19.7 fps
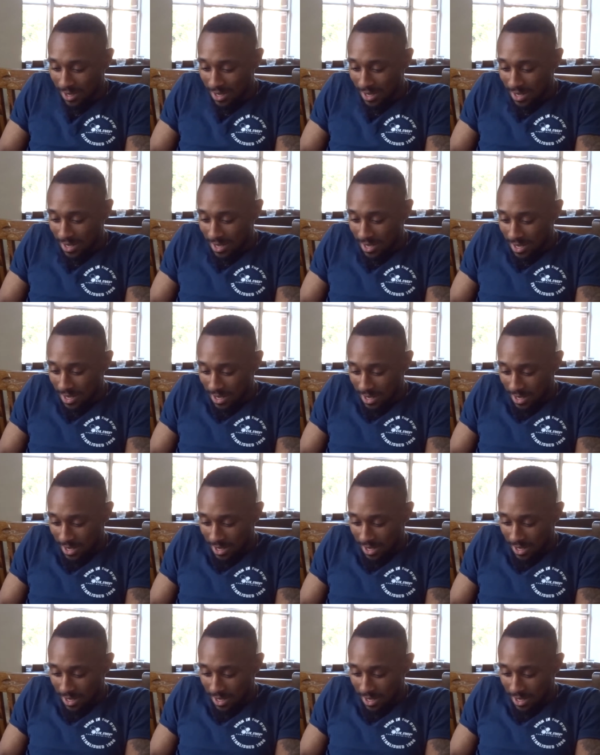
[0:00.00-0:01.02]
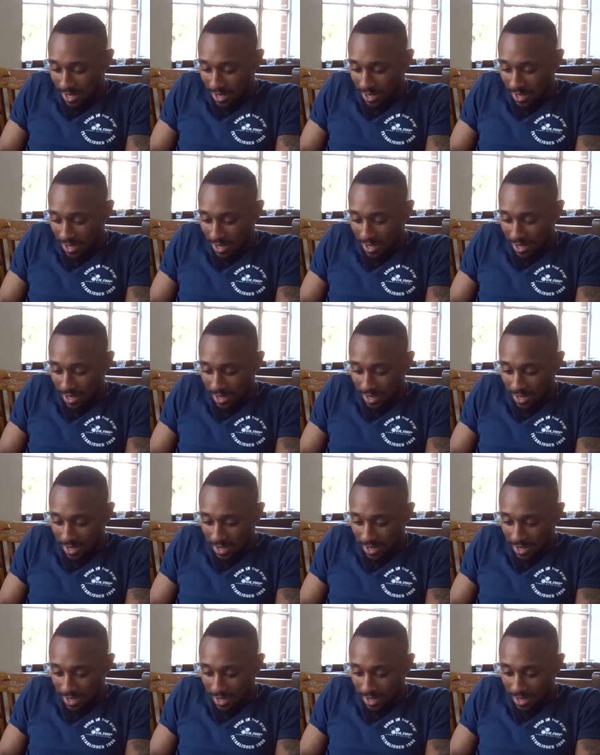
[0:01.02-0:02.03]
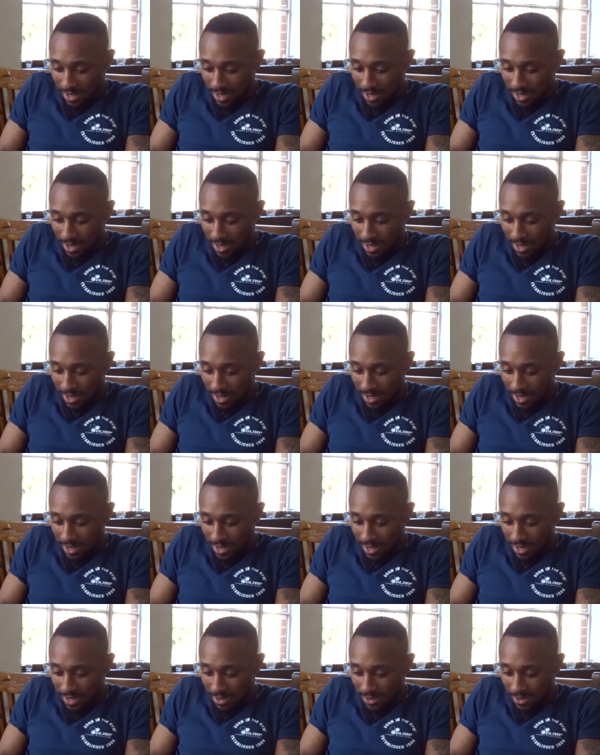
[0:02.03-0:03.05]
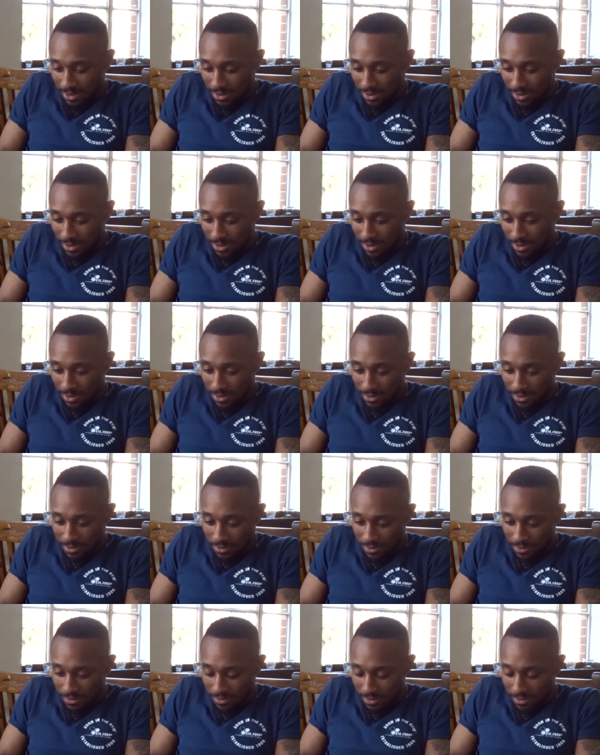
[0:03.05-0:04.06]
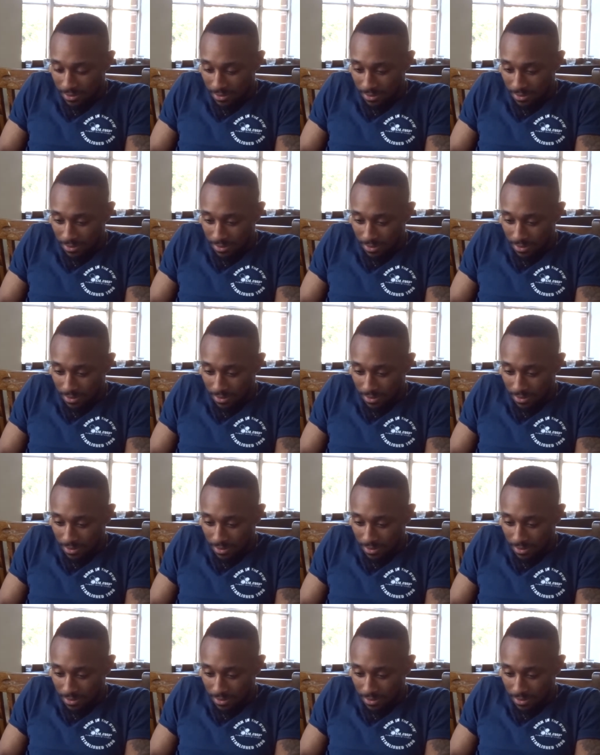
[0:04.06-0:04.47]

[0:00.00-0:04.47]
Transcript: (silence)